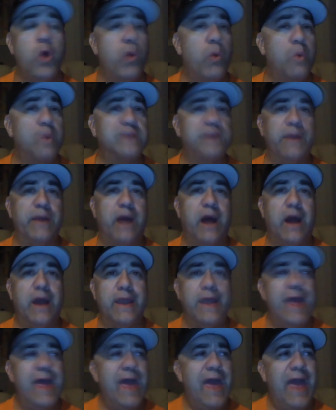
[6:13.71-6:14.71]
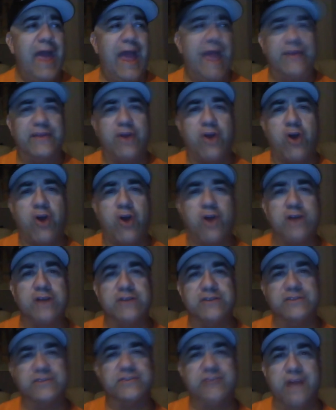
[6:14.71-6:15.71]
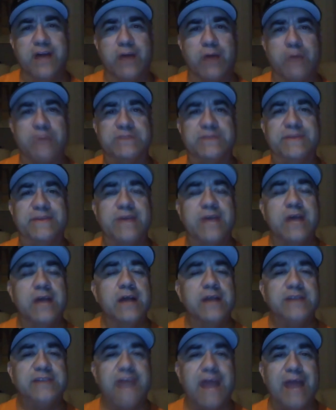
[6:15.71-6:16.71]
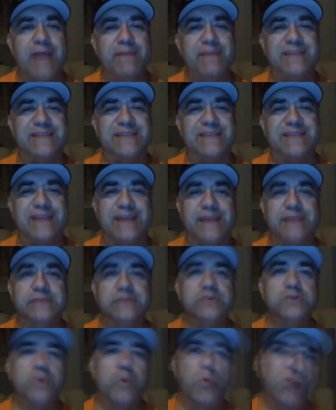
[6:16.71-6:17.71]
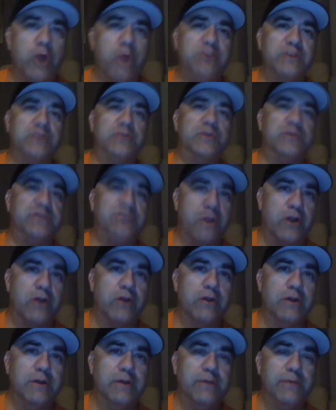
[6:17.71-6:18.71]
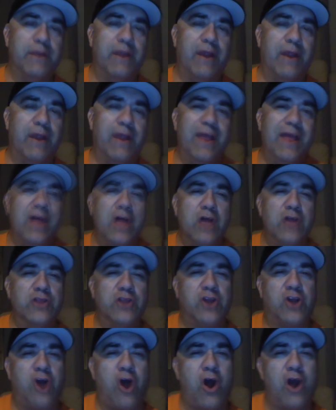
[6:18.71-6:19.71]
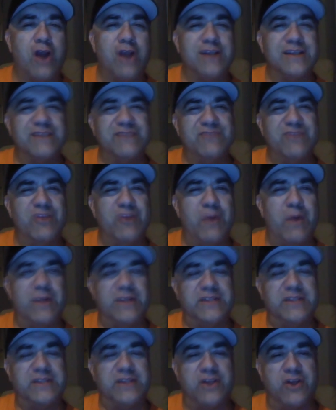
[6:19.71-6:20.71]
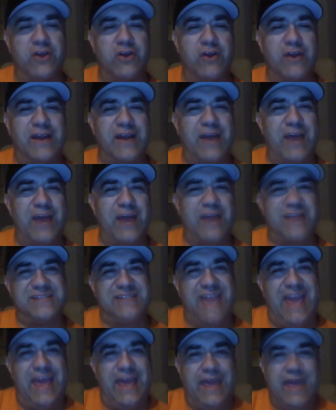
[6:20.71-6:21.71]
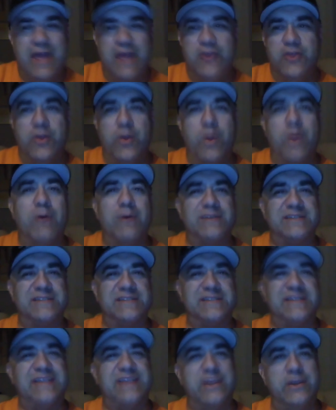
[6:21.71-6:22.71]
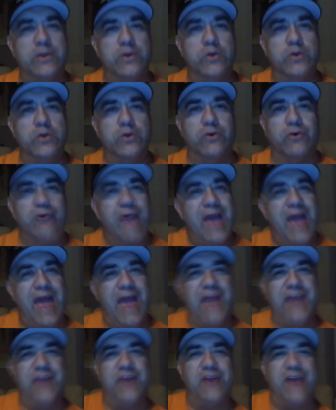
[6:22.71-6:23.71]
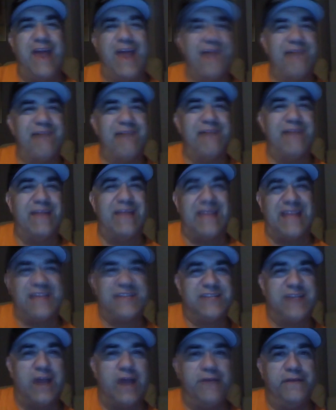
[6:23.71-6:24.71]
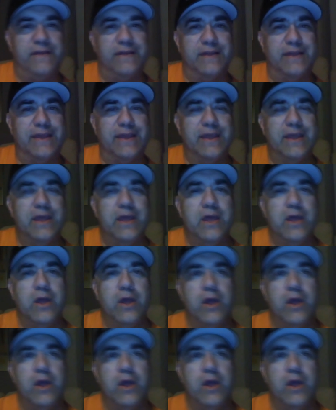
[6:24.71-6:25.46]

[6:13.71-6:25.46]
what's going on. Hey, the car's a little snug, which means tight means like when you go into a turn, right? The car doesn't really want to turn. It kind of wants to stay neutral, and you kind of have that tight feeling.